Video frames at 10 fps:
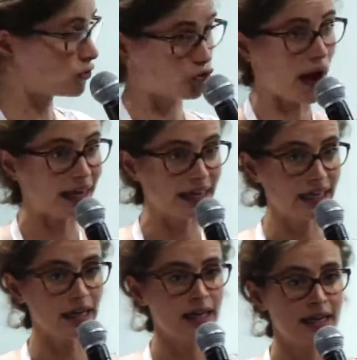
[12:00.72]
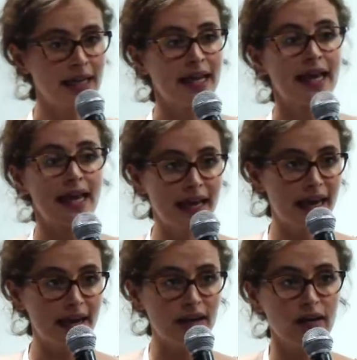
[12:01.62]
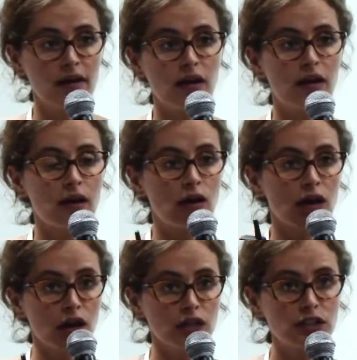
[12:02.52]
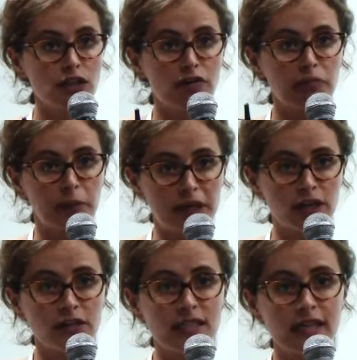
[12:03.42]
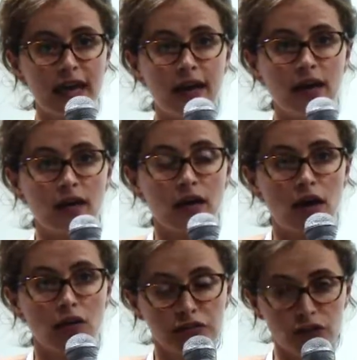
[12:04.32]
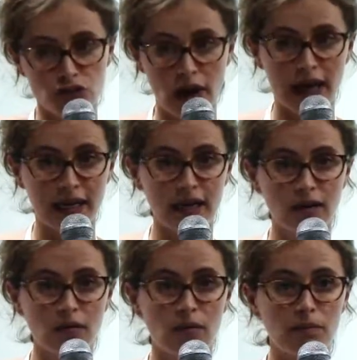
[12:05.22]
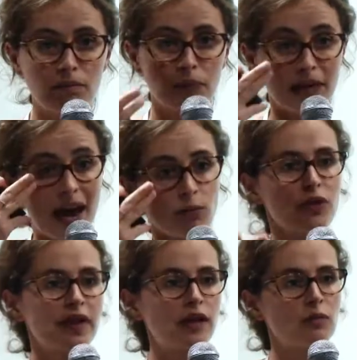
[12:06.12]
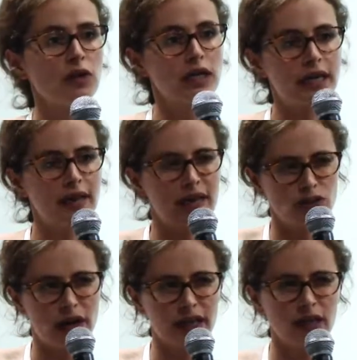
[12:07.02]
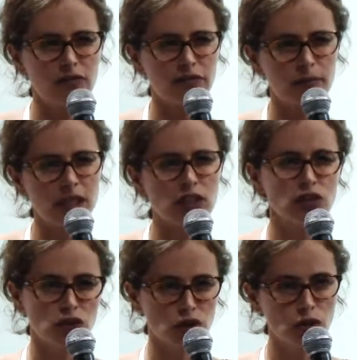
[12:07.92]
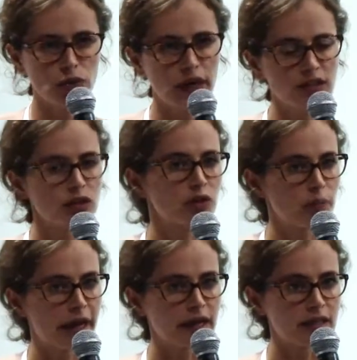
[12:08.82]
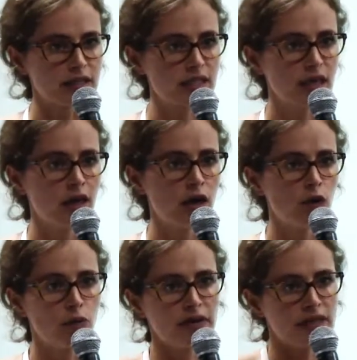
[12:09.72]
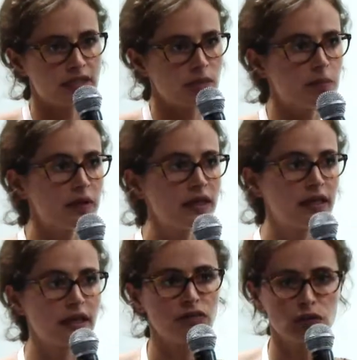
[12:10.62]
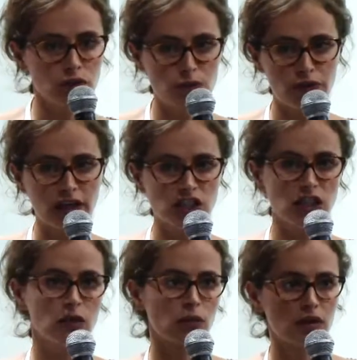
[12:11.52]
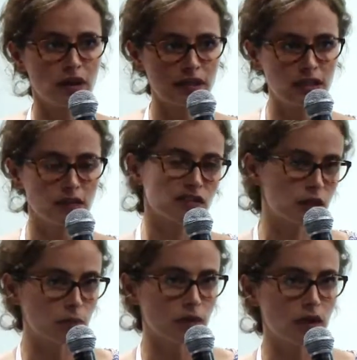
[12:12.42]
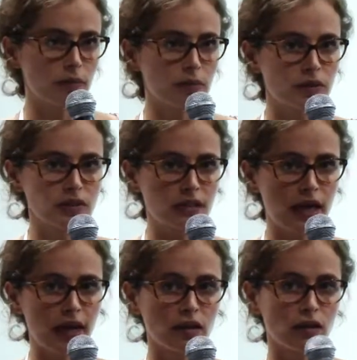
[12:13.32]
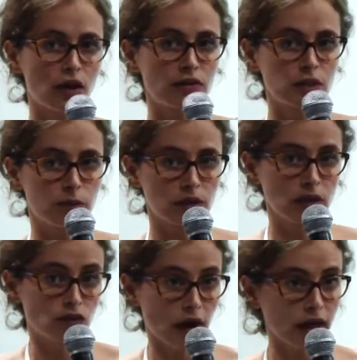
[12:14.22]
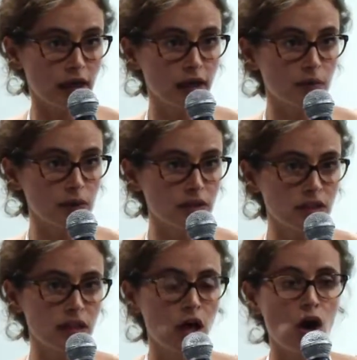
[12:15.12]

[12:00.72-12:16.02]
Tracking. Again, a lot of partners can offer tracking, but how will they communicate that tracking information to you and to your buyers? Will they simply give you a spreadsheet with a list of shipment numbers and the corresponding tracking numbers?